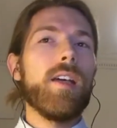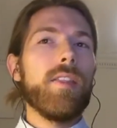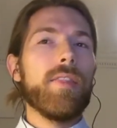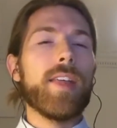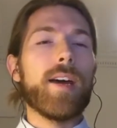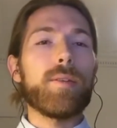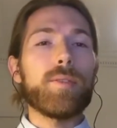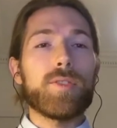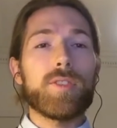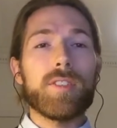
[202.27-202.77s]

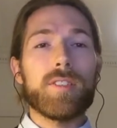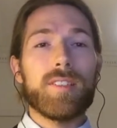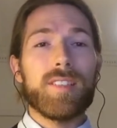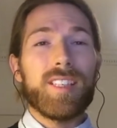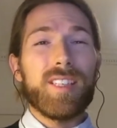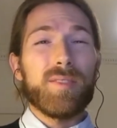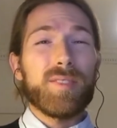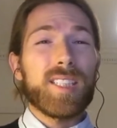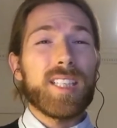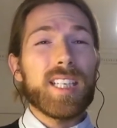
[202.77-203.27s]
That was just,
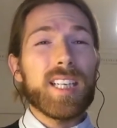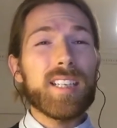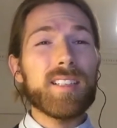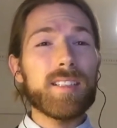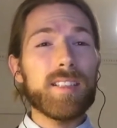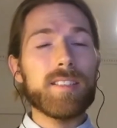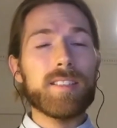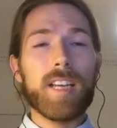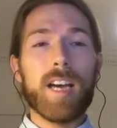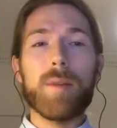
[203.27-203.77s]
it was the
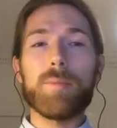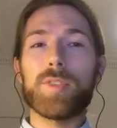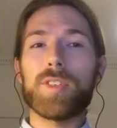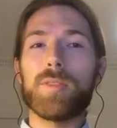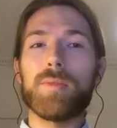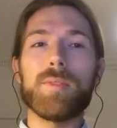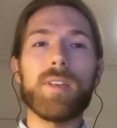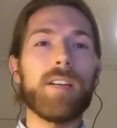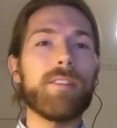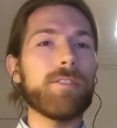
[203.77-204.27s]
easiest
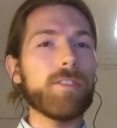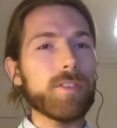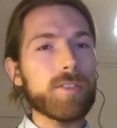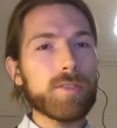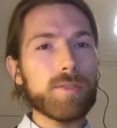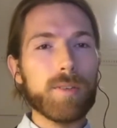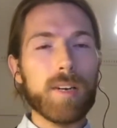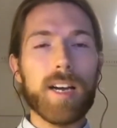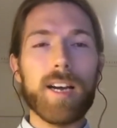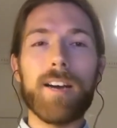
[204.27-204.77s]
option when I
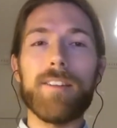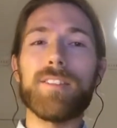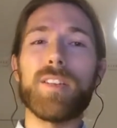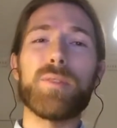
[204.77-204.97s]
first arrived.